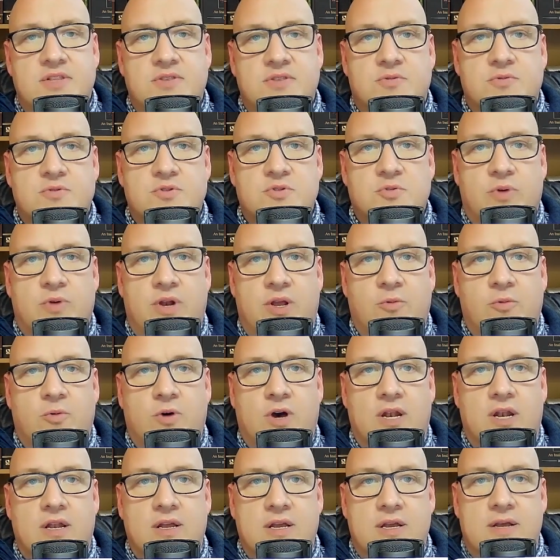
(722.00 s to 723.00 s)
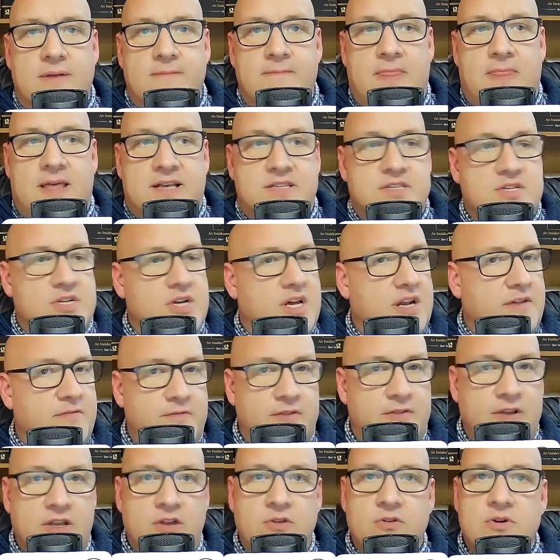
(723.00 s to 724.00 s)
through 21. That's not a
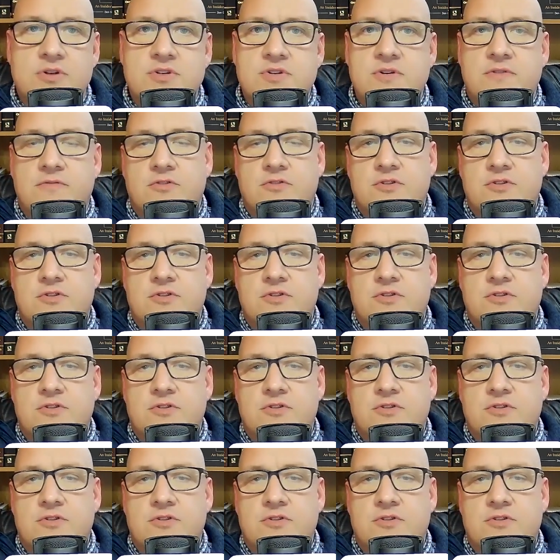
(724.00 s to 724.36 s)
figurative